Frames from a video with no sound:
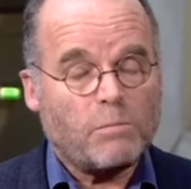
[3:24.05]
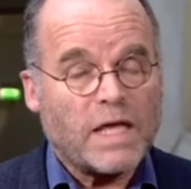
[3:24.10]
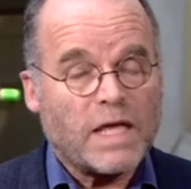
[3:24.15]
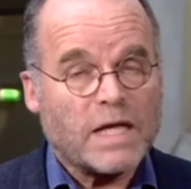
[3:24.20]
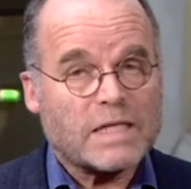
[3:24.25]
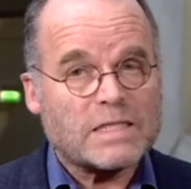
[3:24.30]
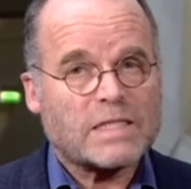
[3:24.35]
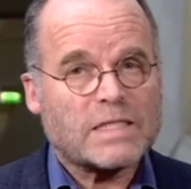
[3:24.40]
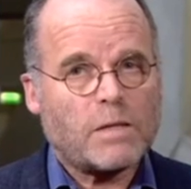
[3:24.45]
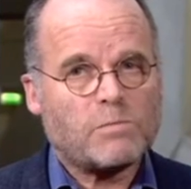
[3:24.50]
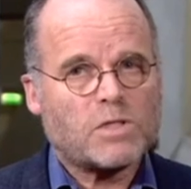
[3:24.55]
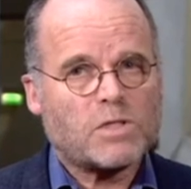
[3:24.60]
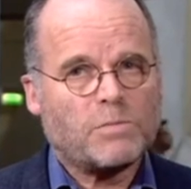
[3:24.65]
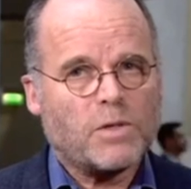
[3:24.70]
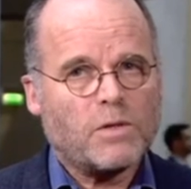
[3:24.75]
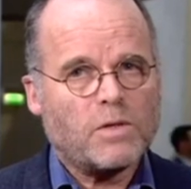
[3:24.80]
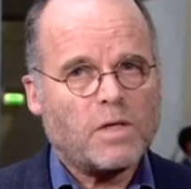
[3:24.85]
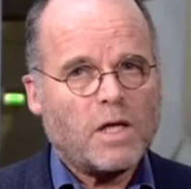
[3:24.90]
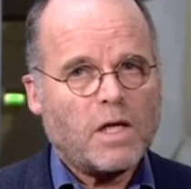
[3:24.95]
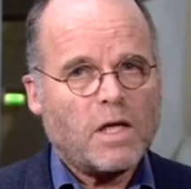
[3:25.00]
be
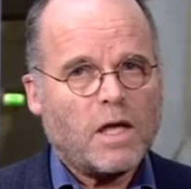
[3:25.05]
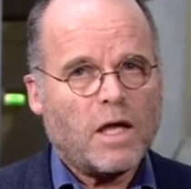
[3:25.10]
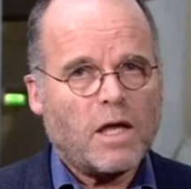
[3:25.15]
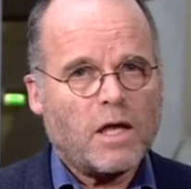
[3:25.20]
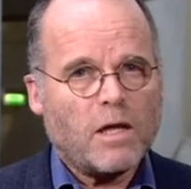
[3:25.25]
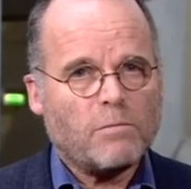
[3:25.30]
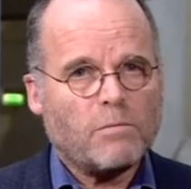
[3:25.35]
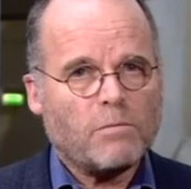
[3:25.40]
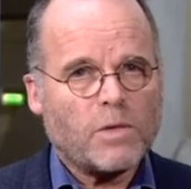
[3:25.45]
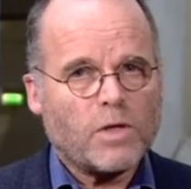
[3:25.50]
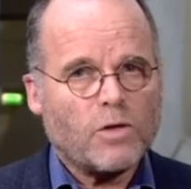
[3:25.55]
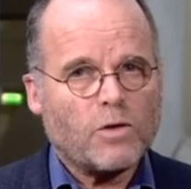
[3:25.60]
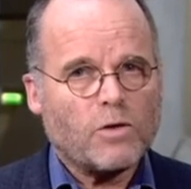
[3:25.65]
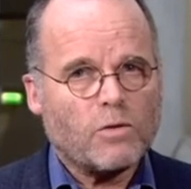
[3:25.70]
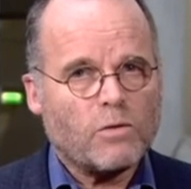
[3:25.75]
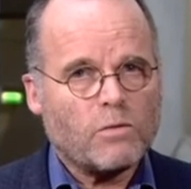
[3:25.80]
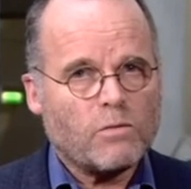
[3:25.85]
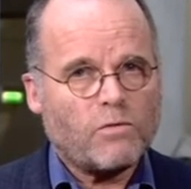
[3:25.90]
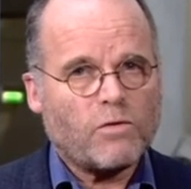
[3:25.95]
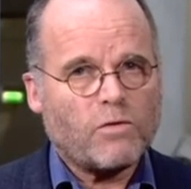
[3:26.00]
acceptable,
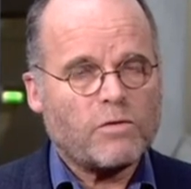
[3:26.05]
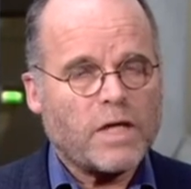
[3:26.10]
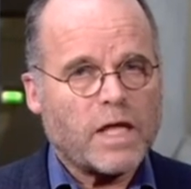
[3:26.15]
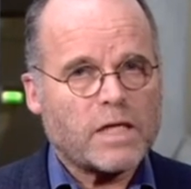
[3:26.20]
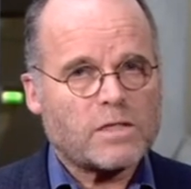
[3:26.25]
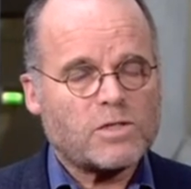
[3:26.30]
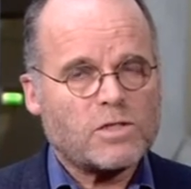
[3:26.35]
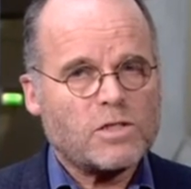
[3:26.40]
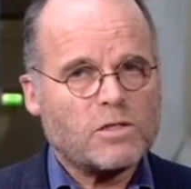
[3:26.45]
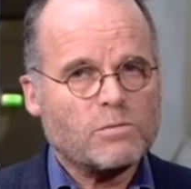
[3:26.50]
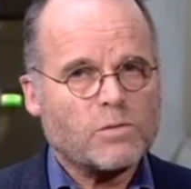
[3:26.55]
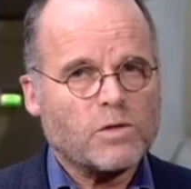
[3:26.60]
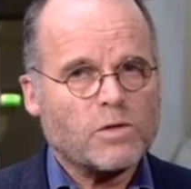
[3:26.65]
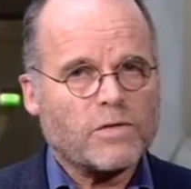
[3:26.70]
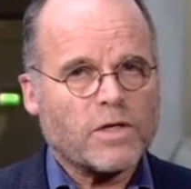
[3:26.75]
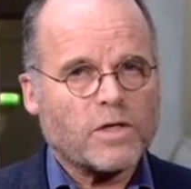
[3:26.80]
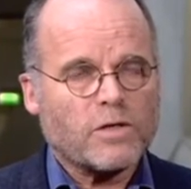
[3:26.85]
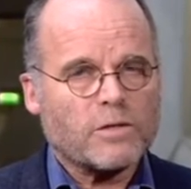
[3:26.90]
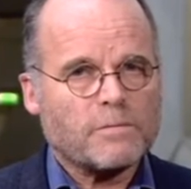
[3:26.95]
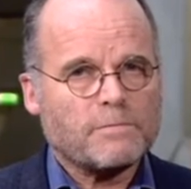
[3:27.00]
for next year
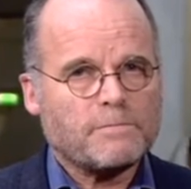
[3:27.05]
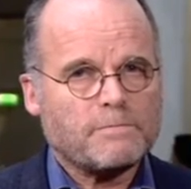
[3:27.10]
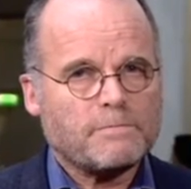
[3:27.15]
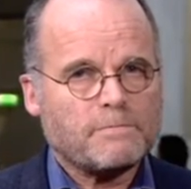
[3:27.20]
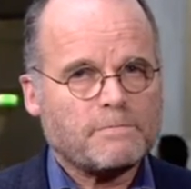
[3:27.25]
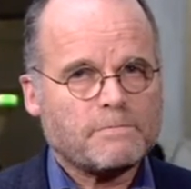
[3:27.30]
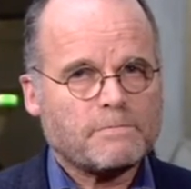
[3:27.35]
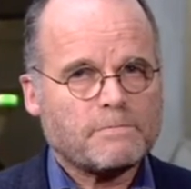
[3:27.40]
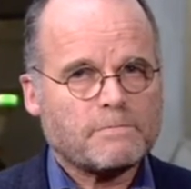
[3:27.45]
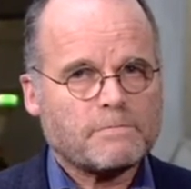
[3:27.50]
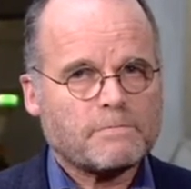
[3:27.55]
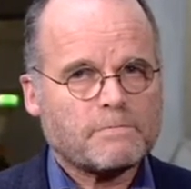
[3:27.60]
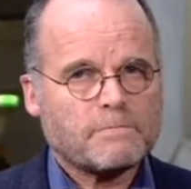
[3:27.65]
moving on. Right,